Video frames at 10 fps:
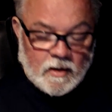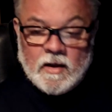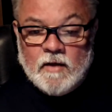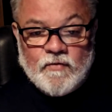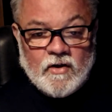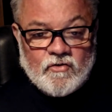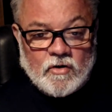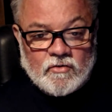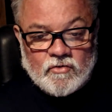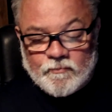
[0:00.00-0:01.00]
If these are
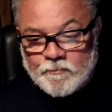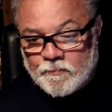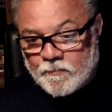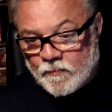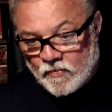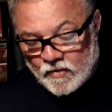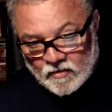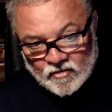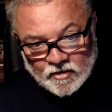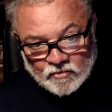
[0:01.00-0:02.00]

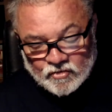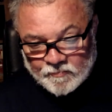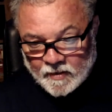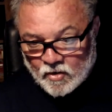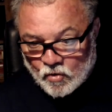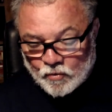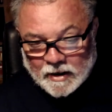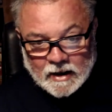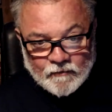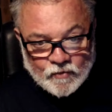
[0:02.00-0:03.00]
the dogs that have been called
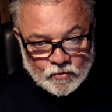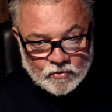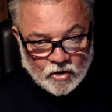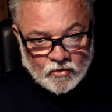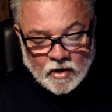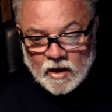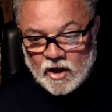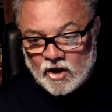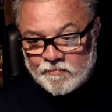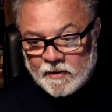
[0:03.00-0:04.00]
out, if your dog
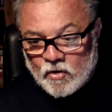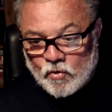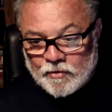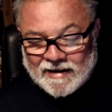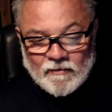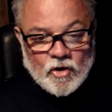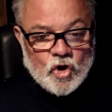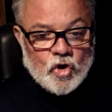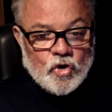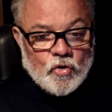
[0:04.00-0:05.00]
has been called out,
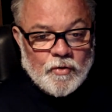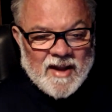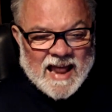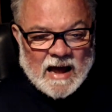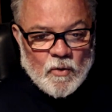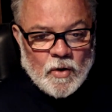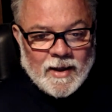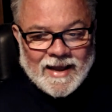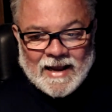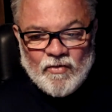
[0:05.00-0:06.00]
you're now
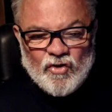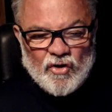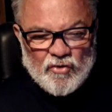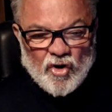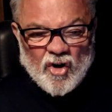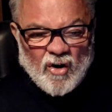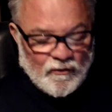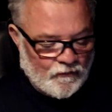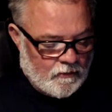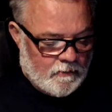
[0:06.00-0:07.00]
in the runoff.